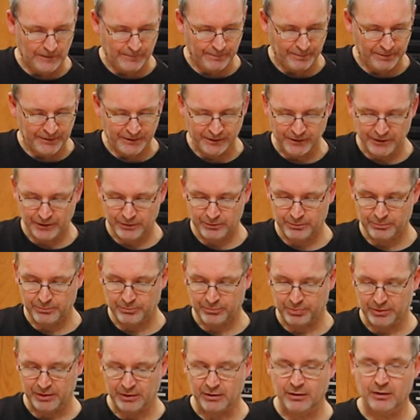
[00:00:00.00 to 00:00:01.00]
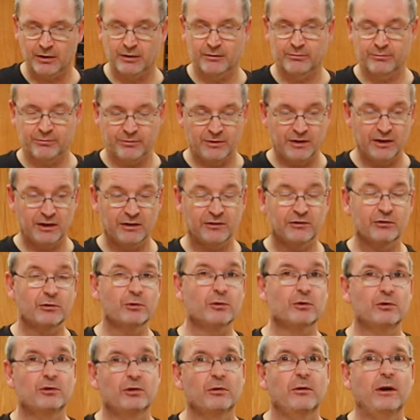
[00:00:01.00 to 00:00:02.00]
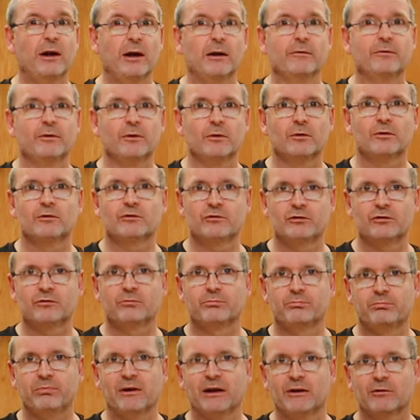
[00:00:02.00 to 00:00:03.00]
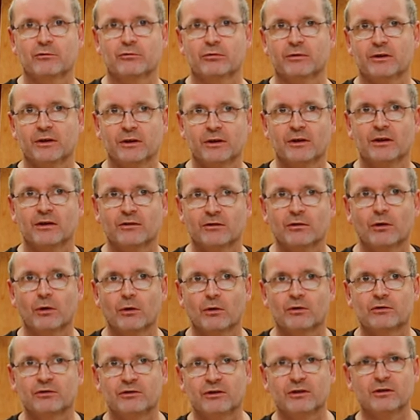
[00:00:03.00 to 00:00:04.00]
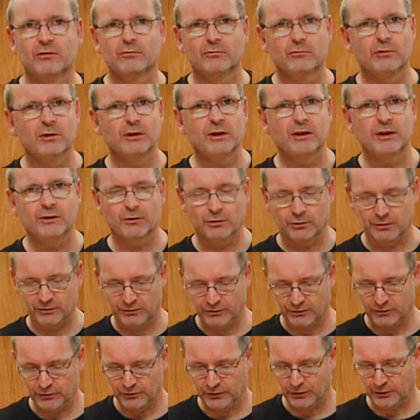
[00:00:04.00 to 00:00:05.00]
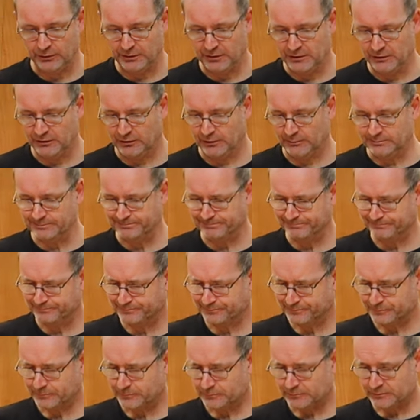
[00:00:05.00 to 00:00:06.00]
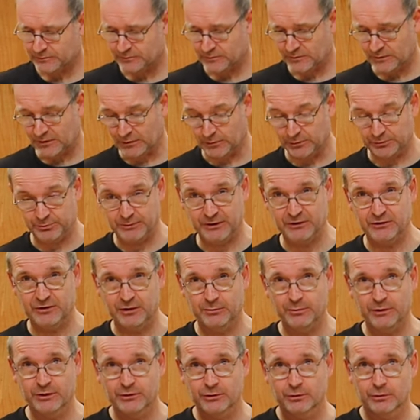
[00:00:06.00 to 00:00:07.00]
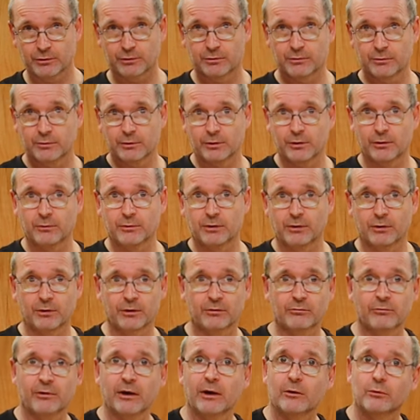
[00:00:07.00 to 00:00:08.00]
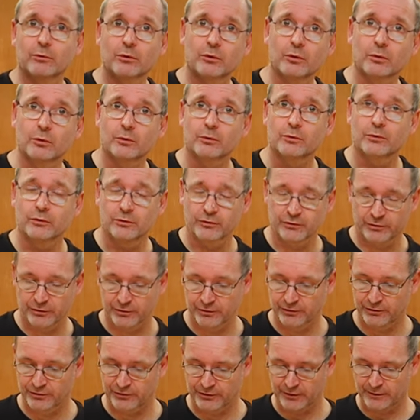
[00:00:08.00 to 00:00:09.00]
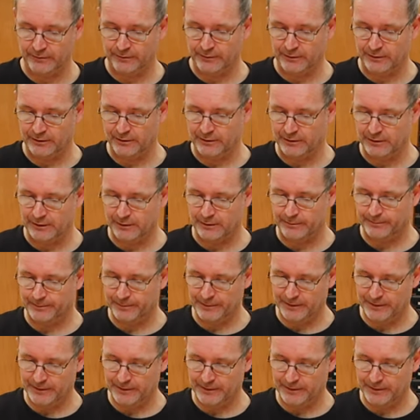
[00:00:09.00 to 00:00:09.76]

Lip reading: you know. But it's good to have a nice battery, and it locks in really nice and tight, especially when you're going like round corners and stuff like that.